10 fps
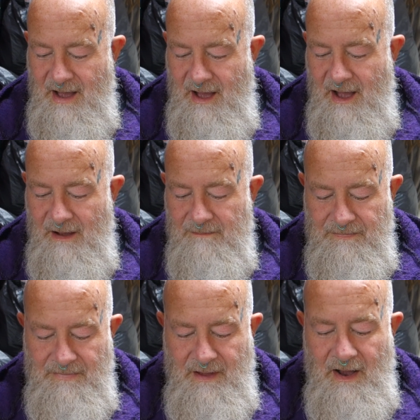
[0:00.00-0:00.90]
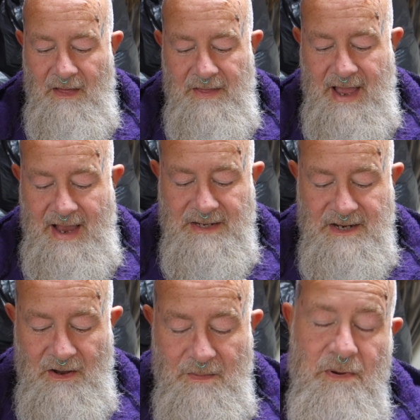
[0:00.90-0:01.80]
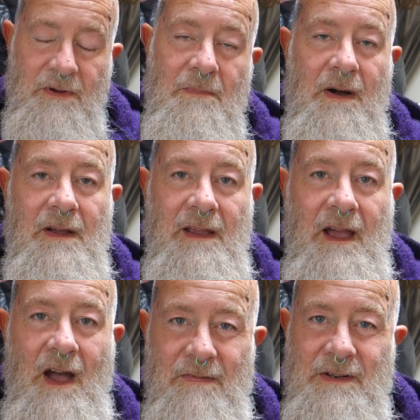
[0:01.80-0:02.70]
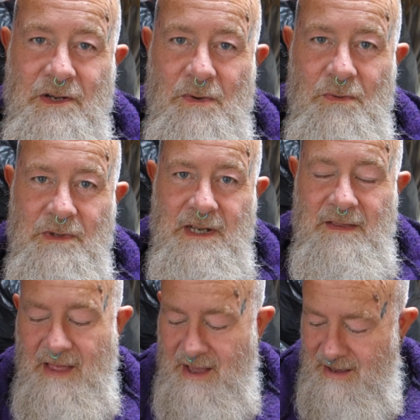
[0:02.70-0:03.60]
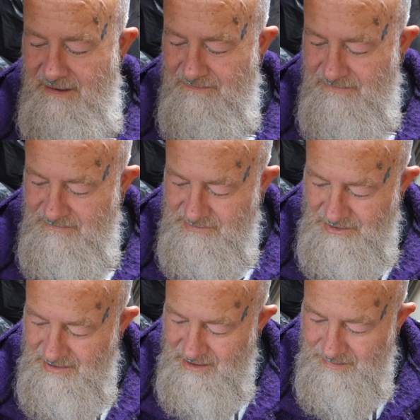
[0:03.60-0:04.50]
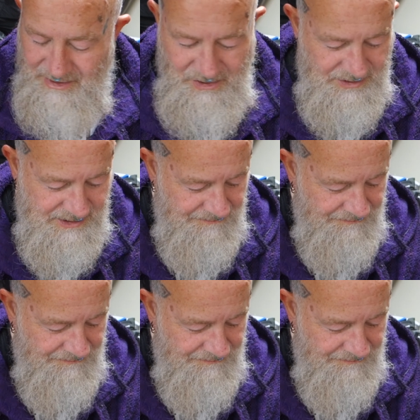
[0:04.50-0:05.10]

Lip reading: I like the case, and I can put my other tools in there, so that'll be good.